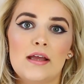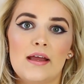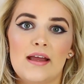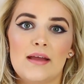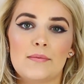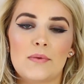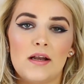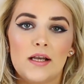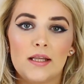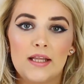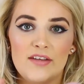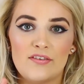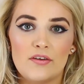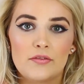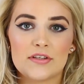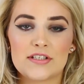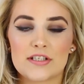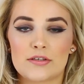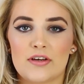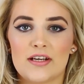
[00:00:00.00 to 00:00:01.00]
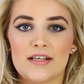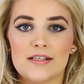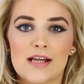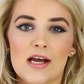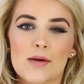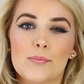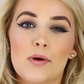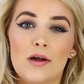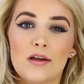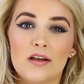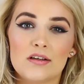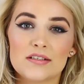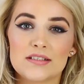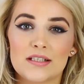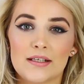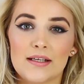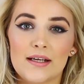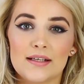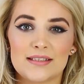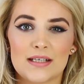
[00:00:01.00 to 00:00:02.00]
I'll leave it on the screen now, but I'll
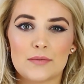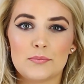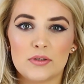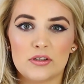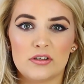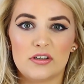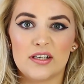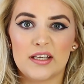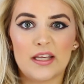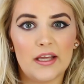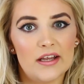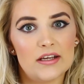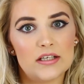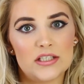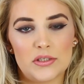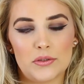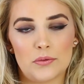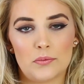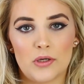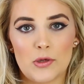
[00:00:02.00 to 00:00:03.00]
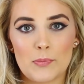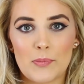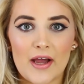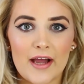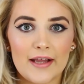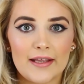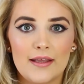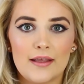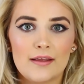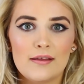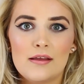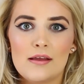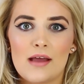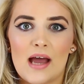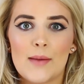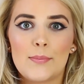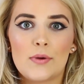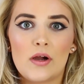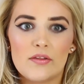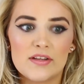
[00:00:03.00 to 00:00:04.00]
also link it down below in case you want to buy it.
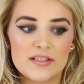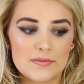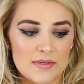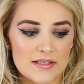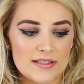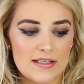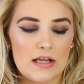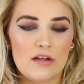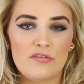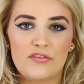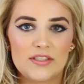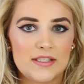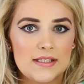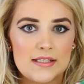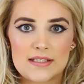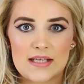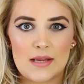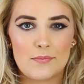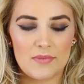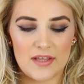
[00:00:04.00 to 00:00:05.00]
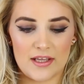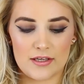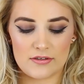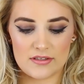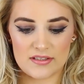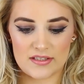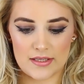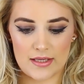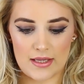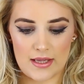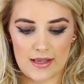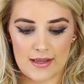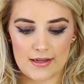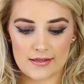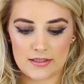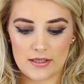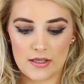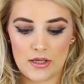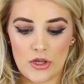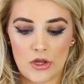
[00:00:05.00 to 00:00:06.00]
I bought this myself, they didn't send me it, just in
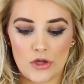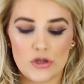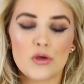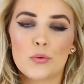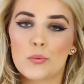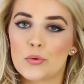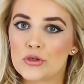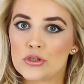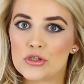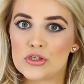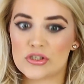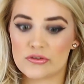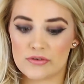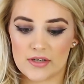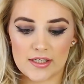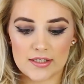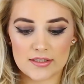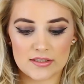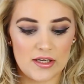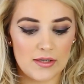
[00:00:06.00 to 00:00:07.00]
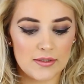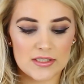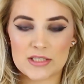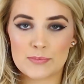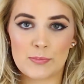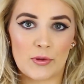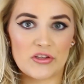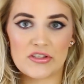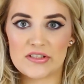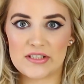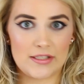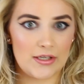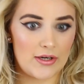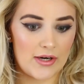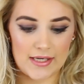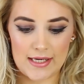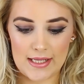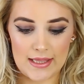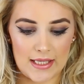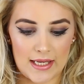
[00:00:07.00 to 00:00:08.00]
case you're wondering, it's not sponsored
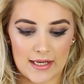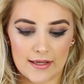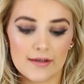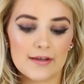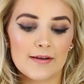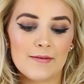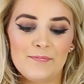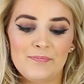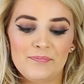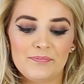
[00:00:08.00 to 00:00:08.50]
or anything.